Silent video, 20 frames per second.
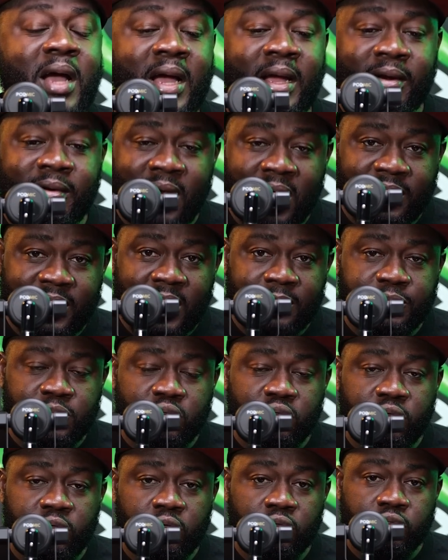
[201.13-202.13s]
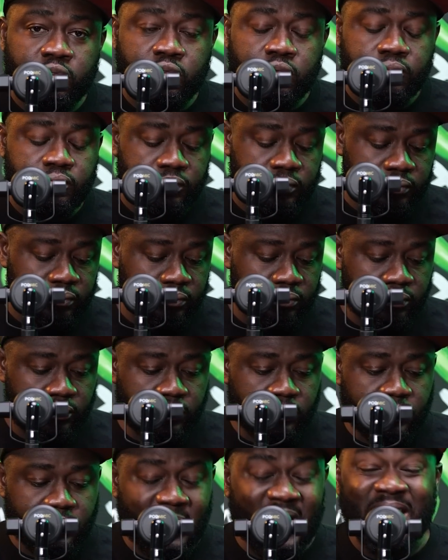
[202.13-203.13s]
ground up studios.
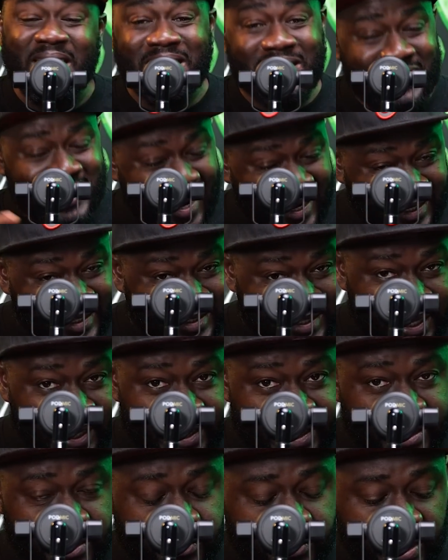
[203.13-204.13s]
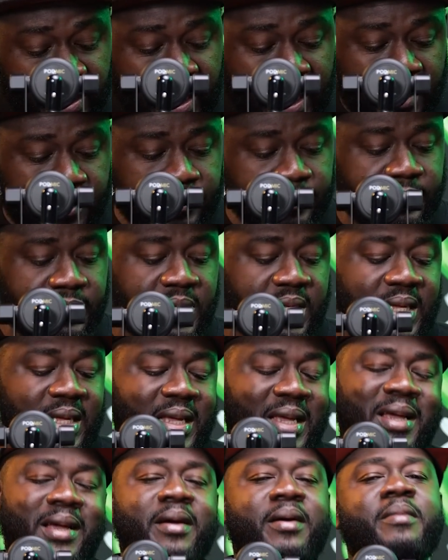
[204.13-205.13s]
That is the late trigger.
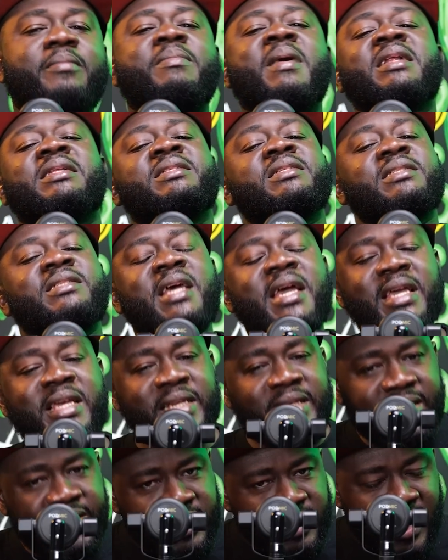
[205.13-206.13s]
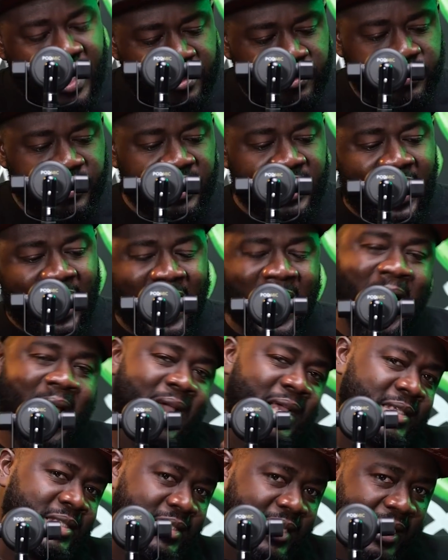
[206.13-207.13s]
But the initial trigger,
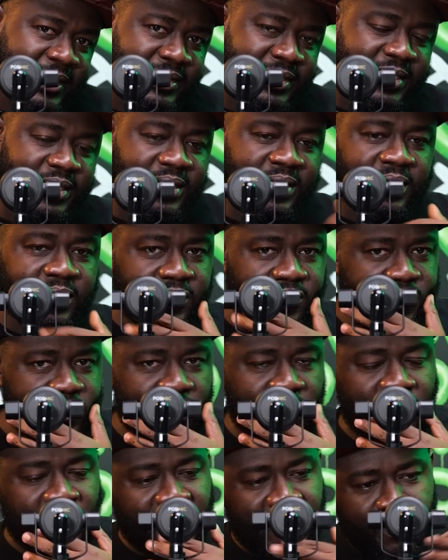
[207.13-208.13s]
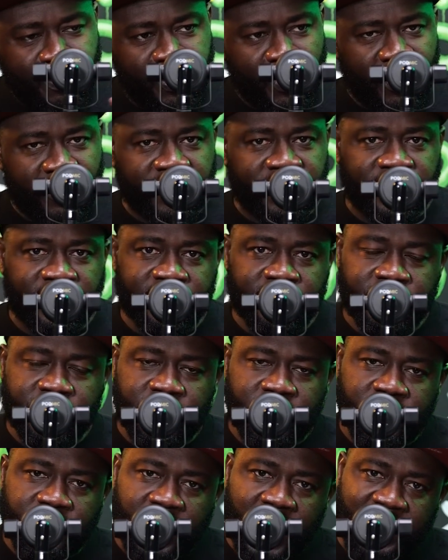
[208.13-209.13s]
I started, a couple of,
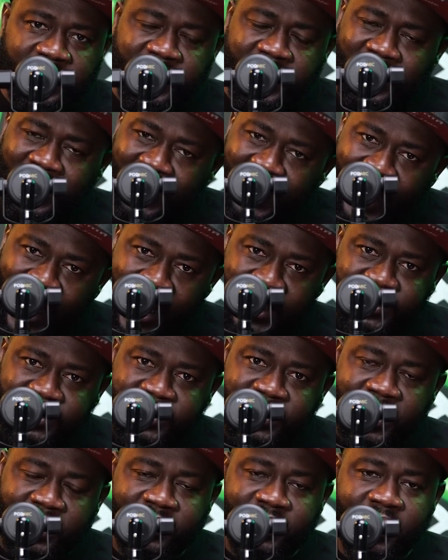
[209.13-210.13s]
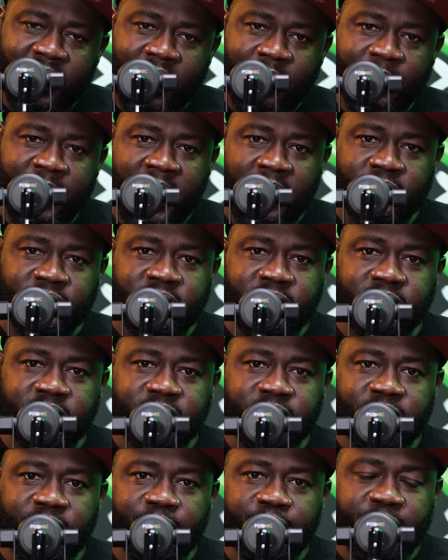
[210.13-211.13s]
I think last year thereabout.
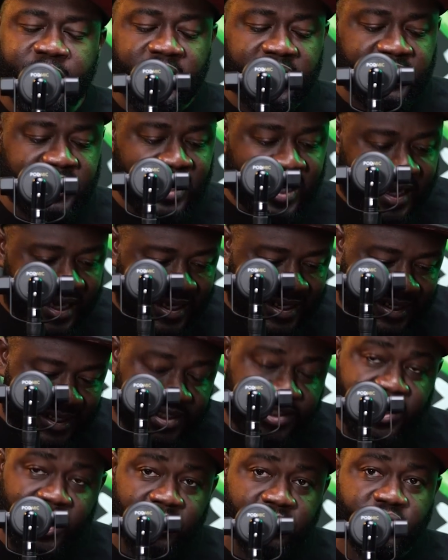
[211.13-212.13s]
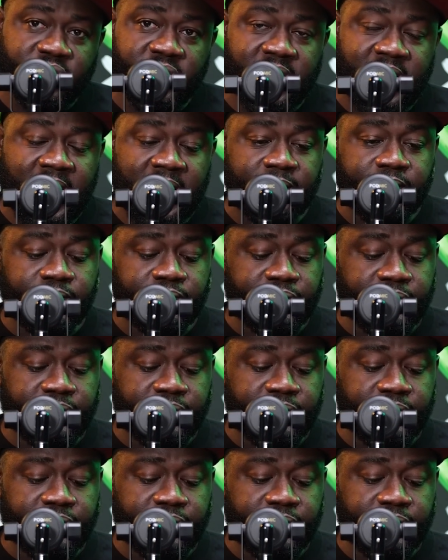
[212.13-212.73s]
The initial trigger,